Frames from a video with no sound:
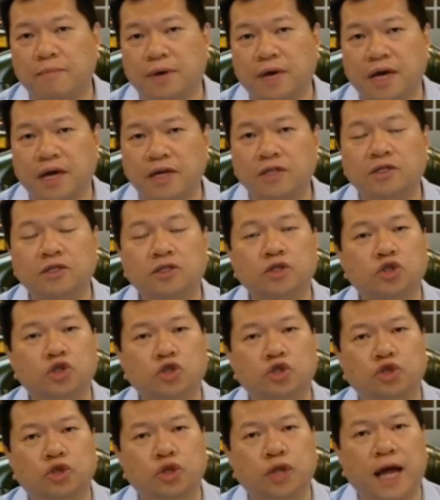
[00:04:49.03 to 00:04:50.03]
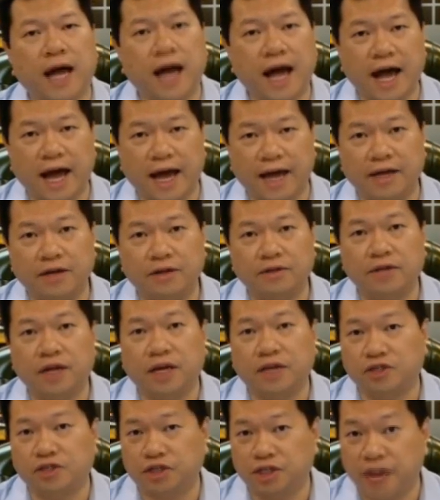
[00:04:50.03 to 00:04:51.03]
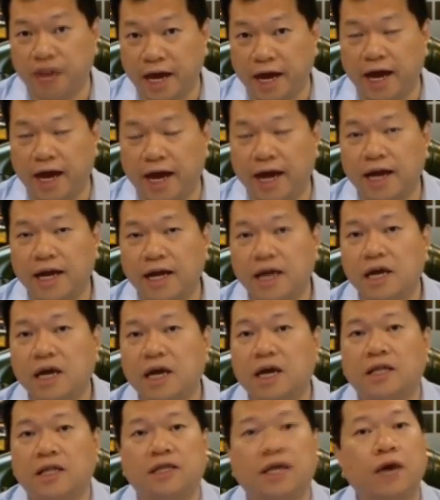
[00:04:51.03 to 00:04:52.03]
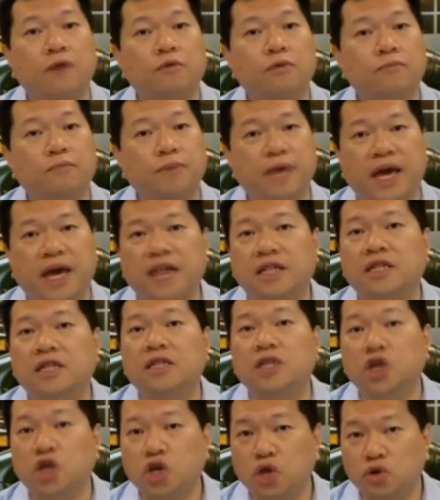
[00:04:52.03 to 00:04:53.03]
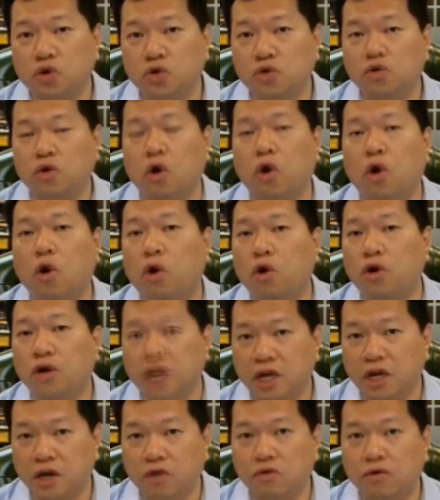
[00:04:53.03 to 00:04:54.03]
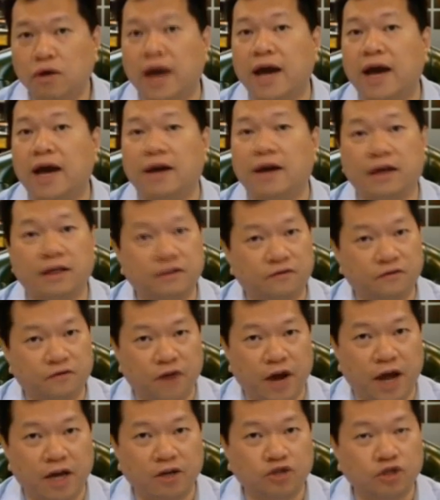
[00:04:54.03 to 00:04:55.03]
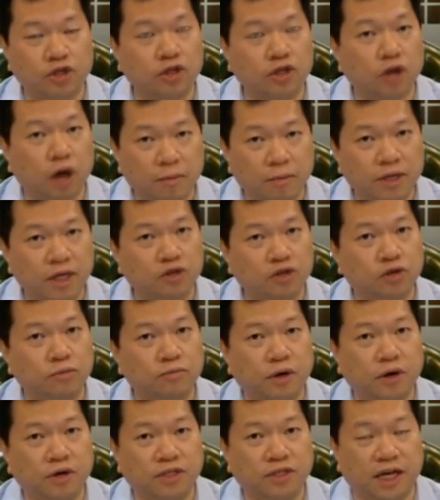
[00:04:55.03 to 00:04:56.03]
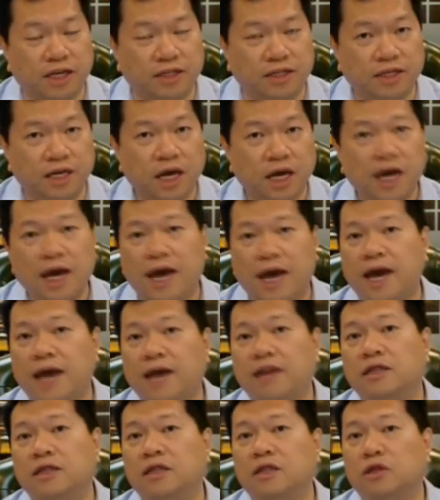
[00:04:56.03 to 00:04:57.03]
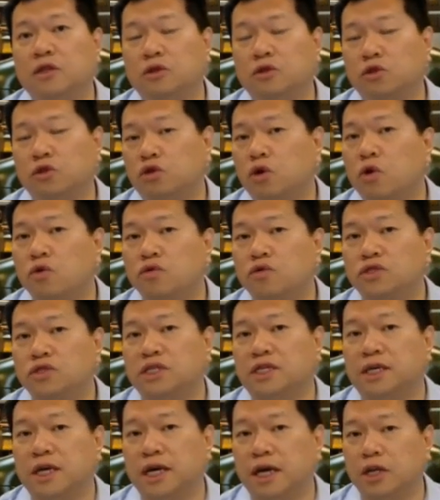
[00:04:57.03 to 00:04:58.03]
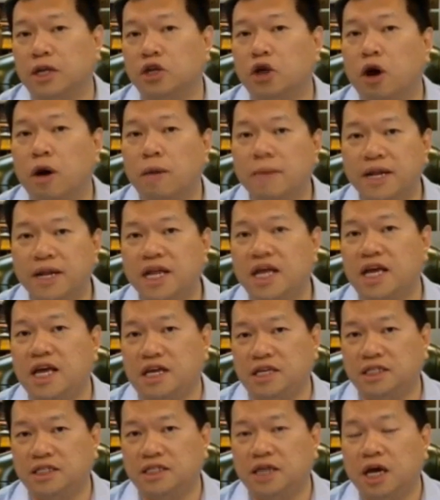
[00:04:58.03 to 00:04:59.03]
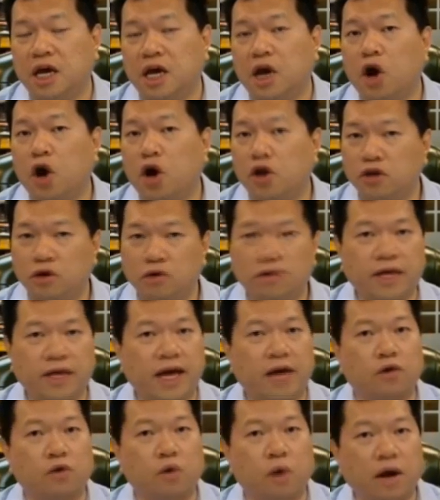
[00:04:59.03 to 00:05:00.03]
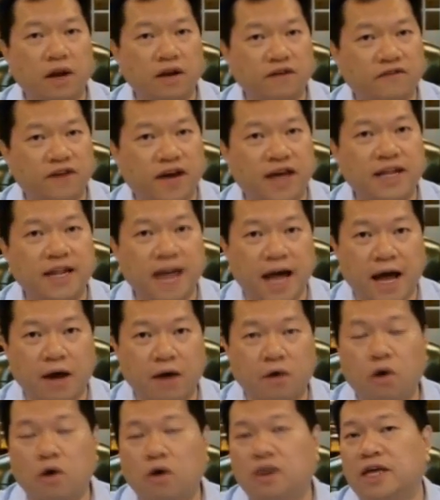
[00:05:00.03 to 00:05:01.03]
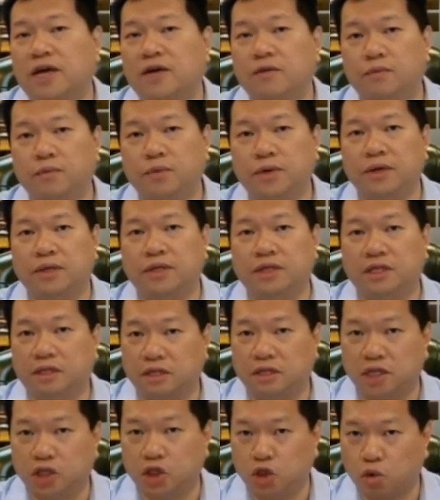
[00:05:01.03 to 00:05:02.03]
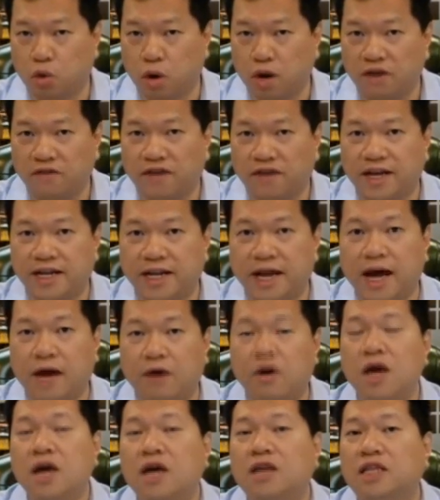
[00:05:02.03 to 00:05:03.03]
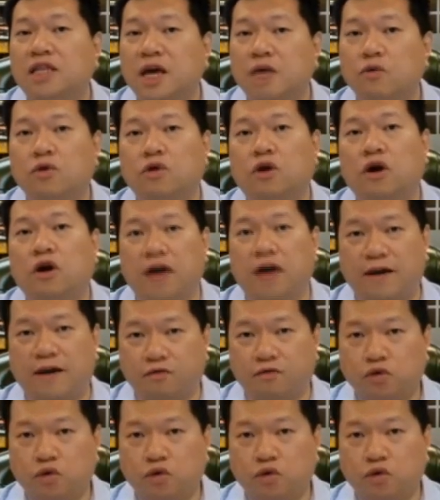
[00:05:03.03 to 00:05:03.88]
in July next year, there would be a all new and a fresh nomination process. And those nominees although they are qualified now or they be disqualified now, they would have